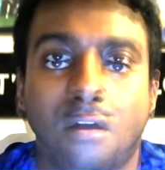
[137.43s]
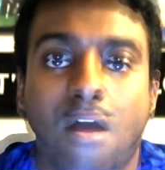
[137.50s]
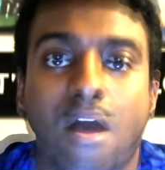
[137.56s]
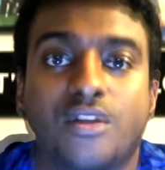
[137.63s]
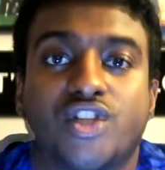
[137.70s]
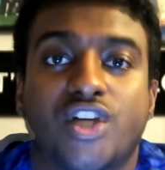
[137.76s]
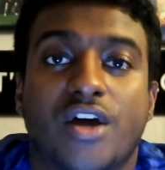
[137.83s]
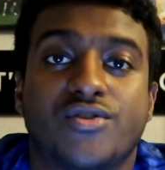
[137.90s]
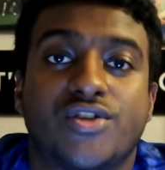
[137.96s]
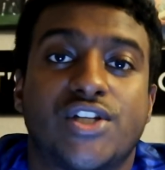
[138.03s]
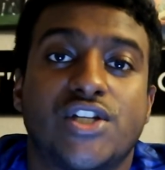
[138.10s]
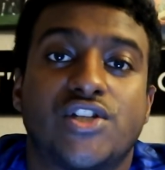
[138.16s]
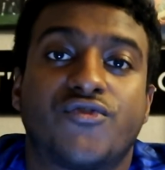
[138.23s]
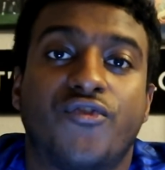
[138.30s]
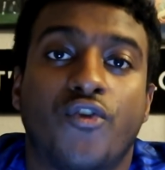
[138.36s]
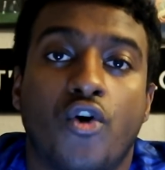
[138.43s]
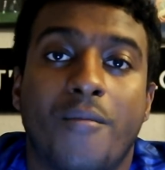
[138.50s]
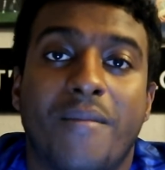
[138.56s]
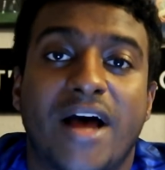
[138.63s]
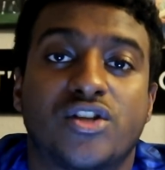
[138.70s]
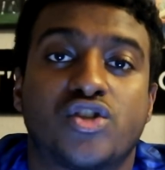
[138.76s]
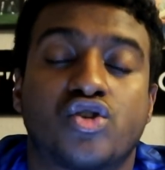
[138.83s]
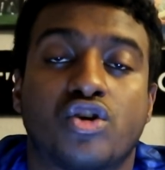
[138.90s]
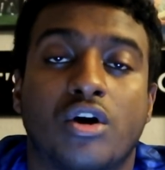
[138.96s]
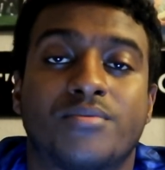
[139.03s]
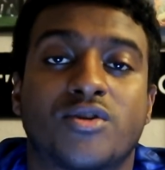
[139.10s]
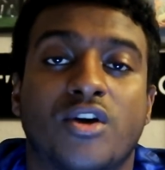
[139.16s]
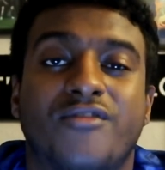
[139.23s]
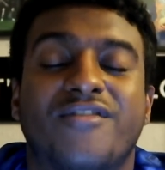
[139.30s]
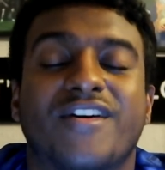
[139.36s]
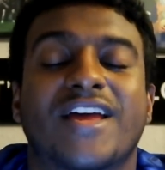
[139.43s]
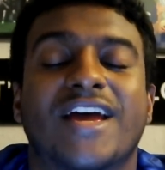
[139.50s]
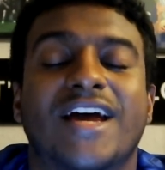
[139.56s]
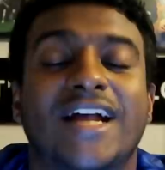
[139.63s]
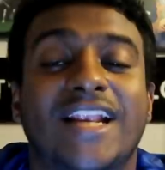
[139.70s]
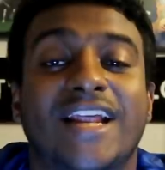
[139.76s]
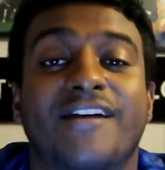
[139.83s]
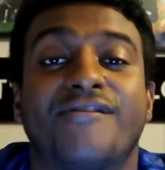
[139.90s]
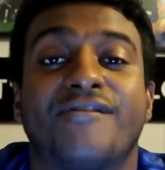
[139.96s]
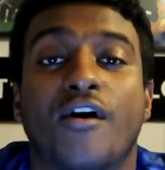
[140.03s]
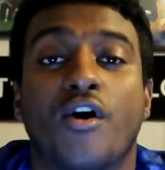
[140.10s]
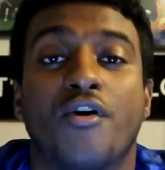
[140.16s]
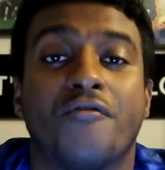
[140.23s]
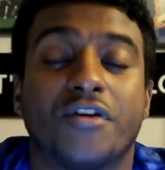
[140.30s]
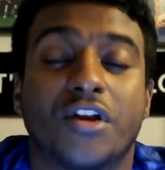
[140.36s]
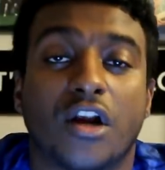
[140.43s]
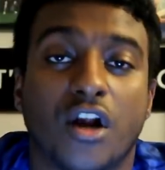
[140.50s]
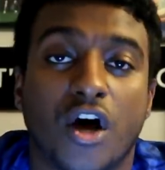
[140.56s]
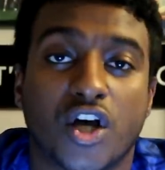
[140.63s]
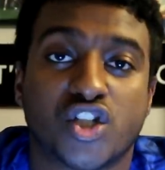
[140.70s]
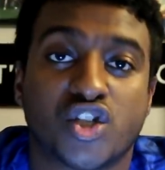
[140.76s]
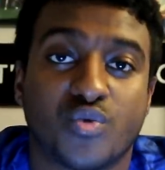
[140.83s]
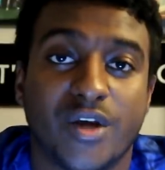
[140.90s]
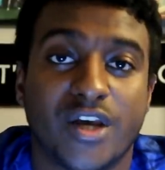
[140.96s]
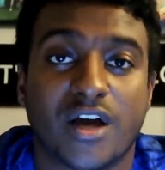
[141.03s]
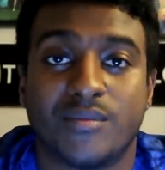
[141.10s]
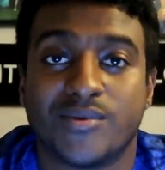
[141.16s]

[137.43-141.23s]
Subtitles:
Our Chelsea's form has dropped off a cliff over the last week.